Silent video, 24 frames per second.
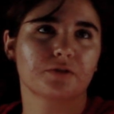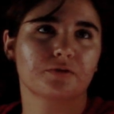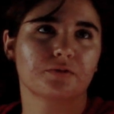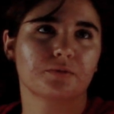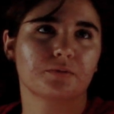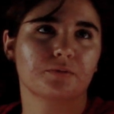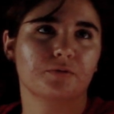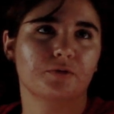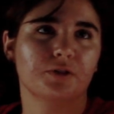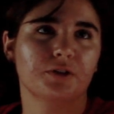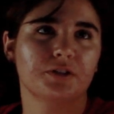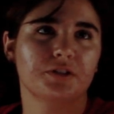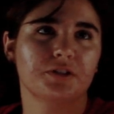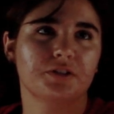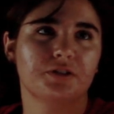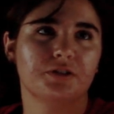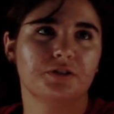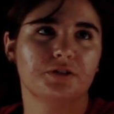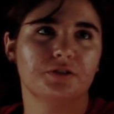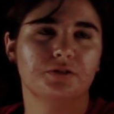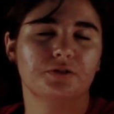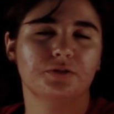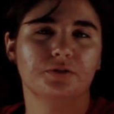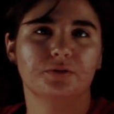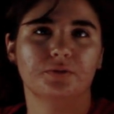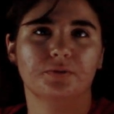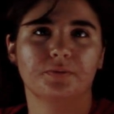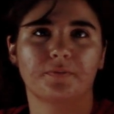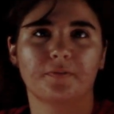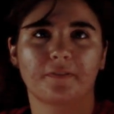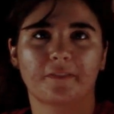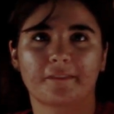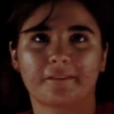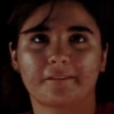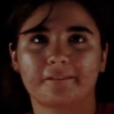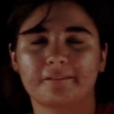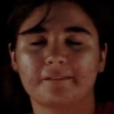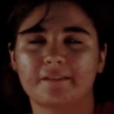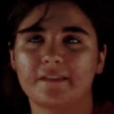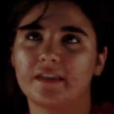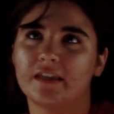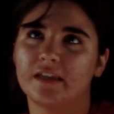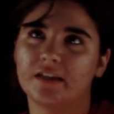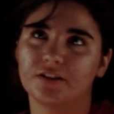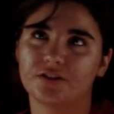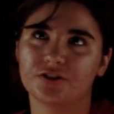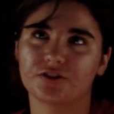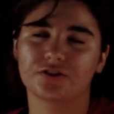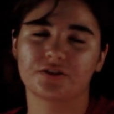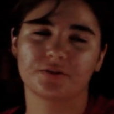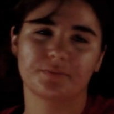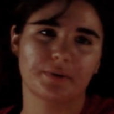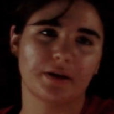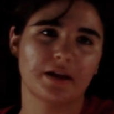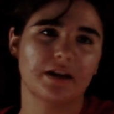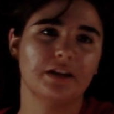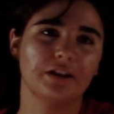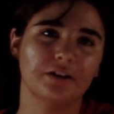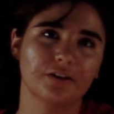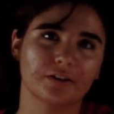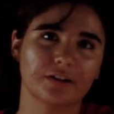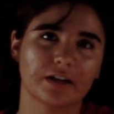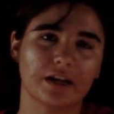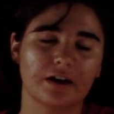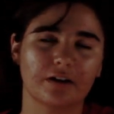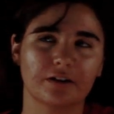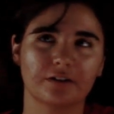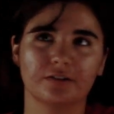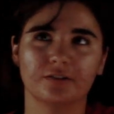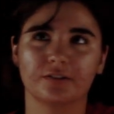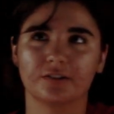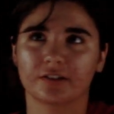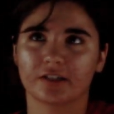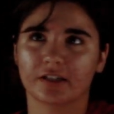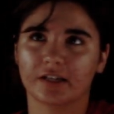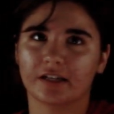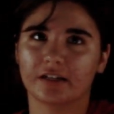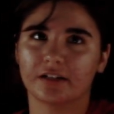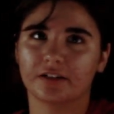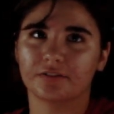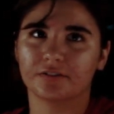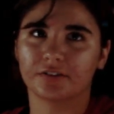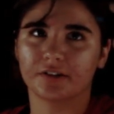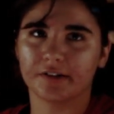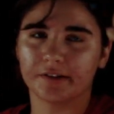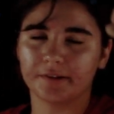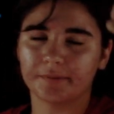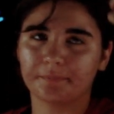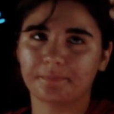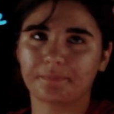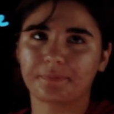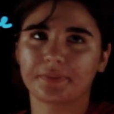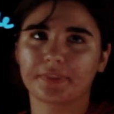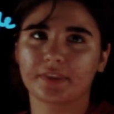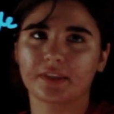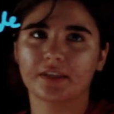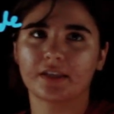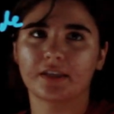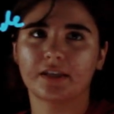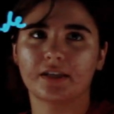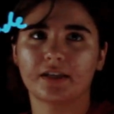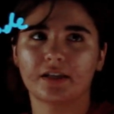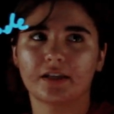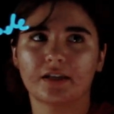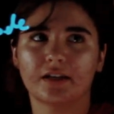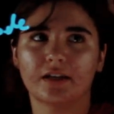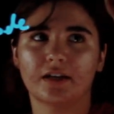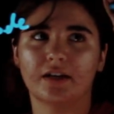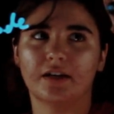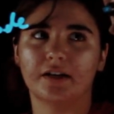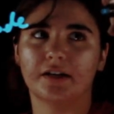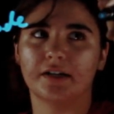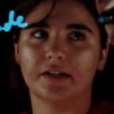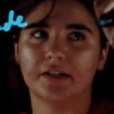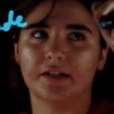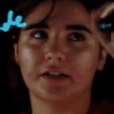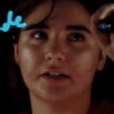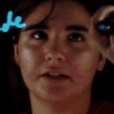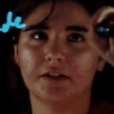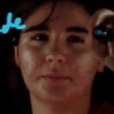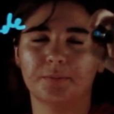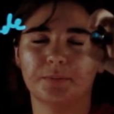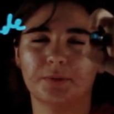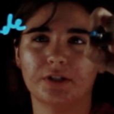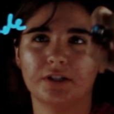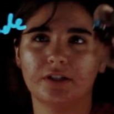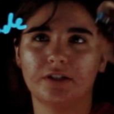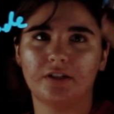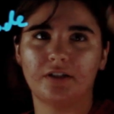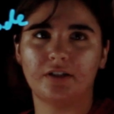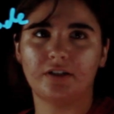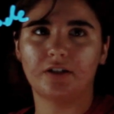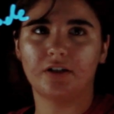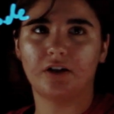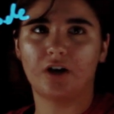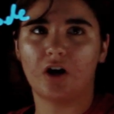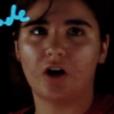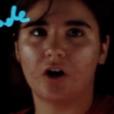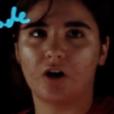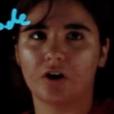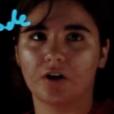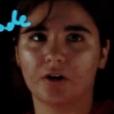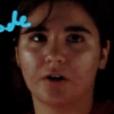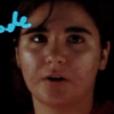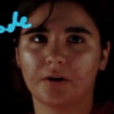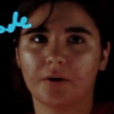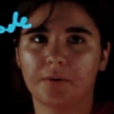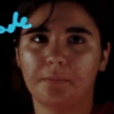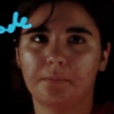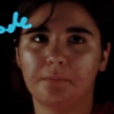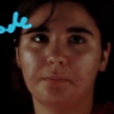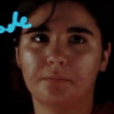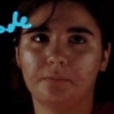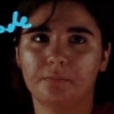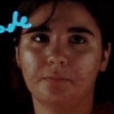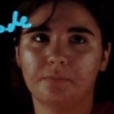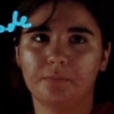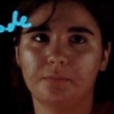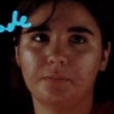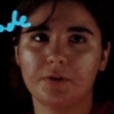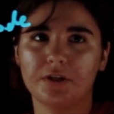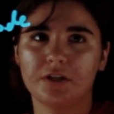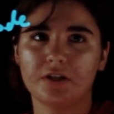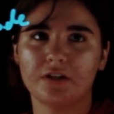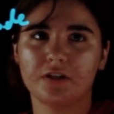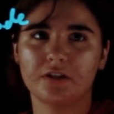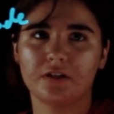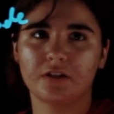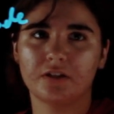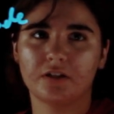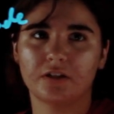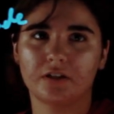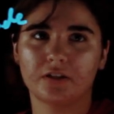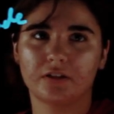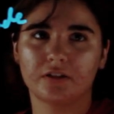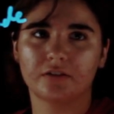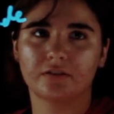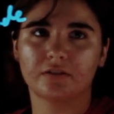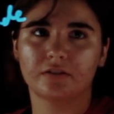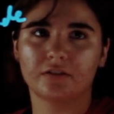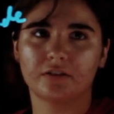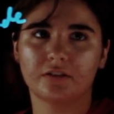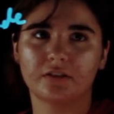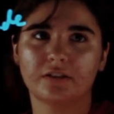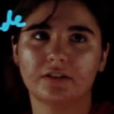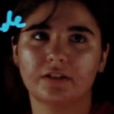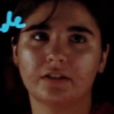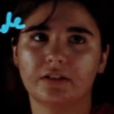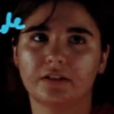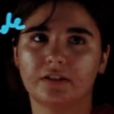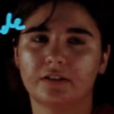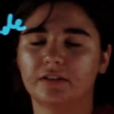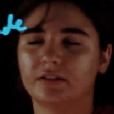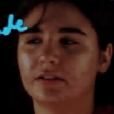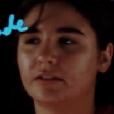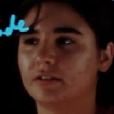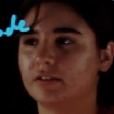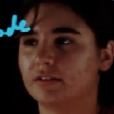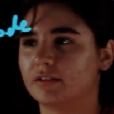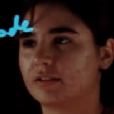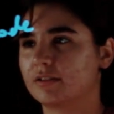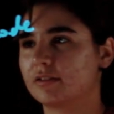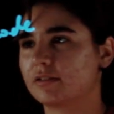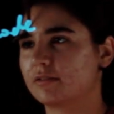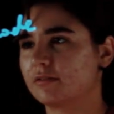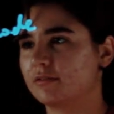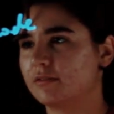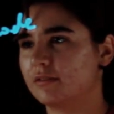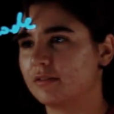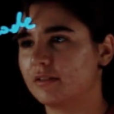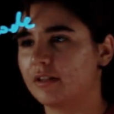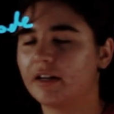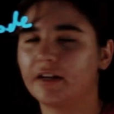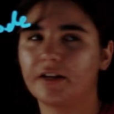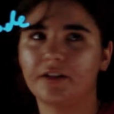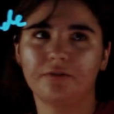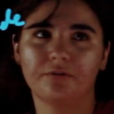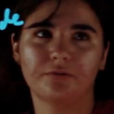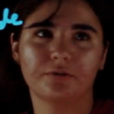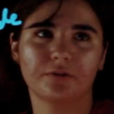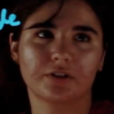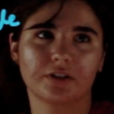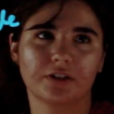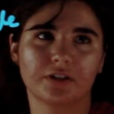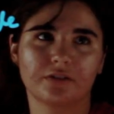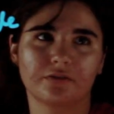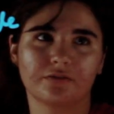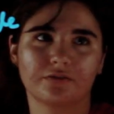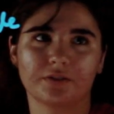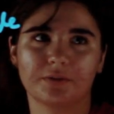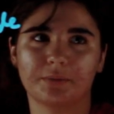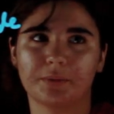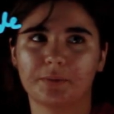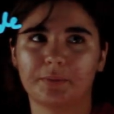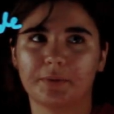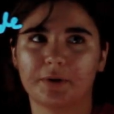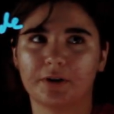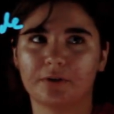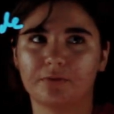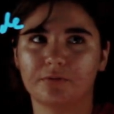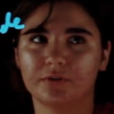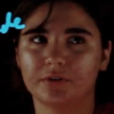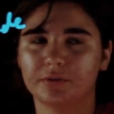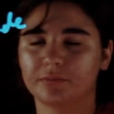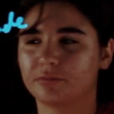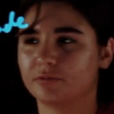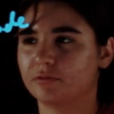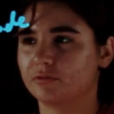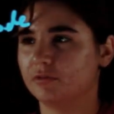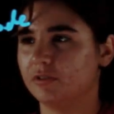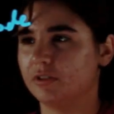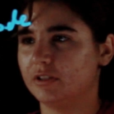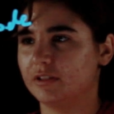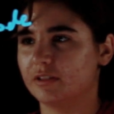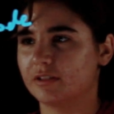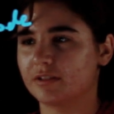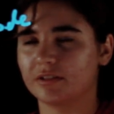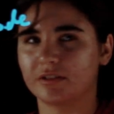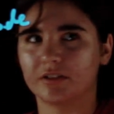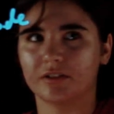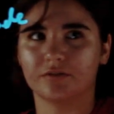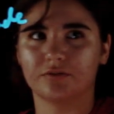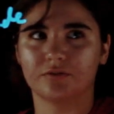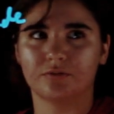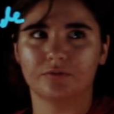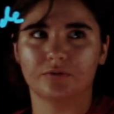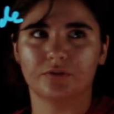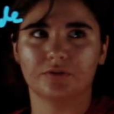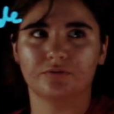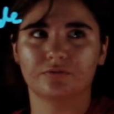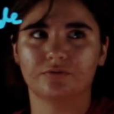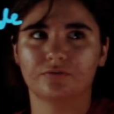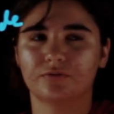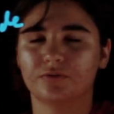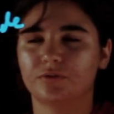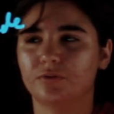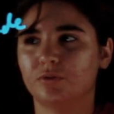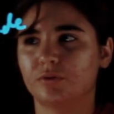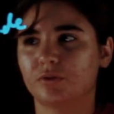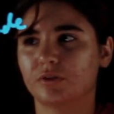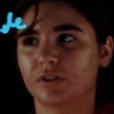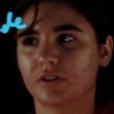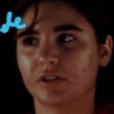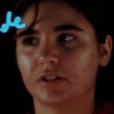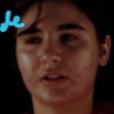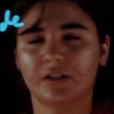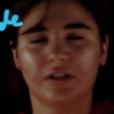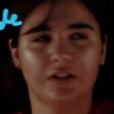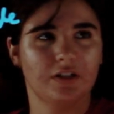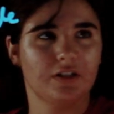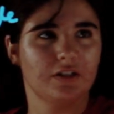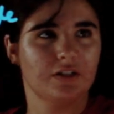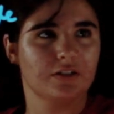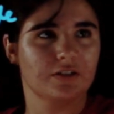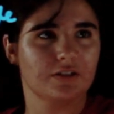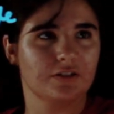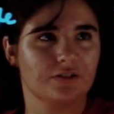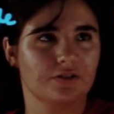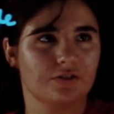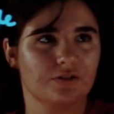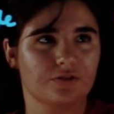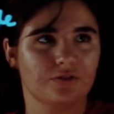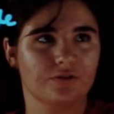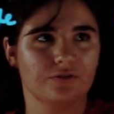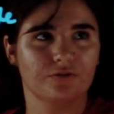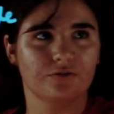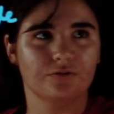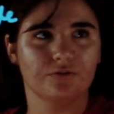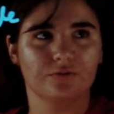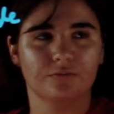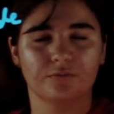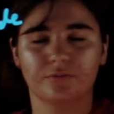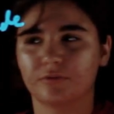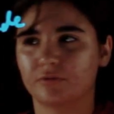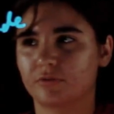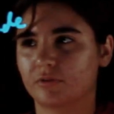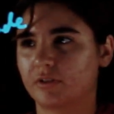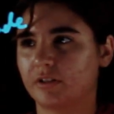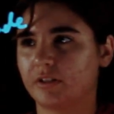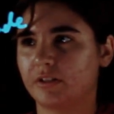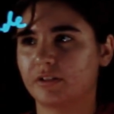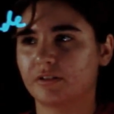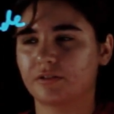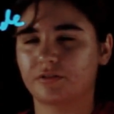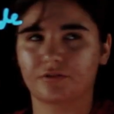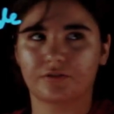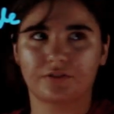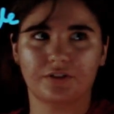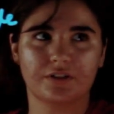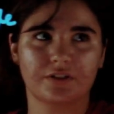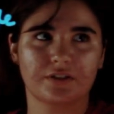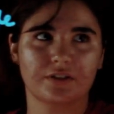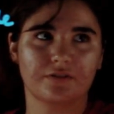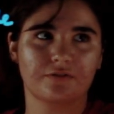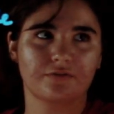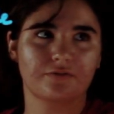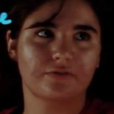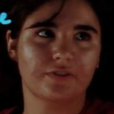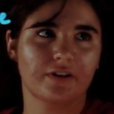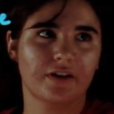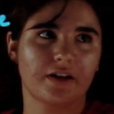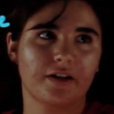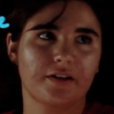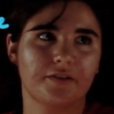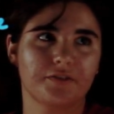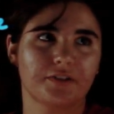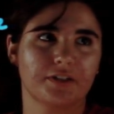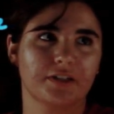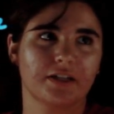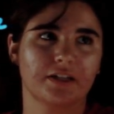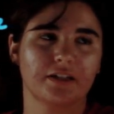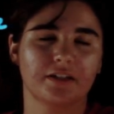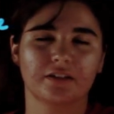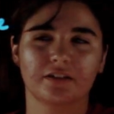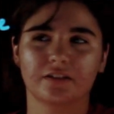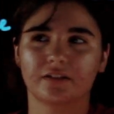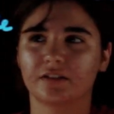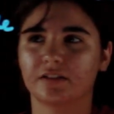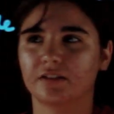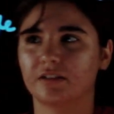from 1 to 2-ish, depending on how you look at it, right? Our mean is anywhere from about 1.714 to 2.375, again,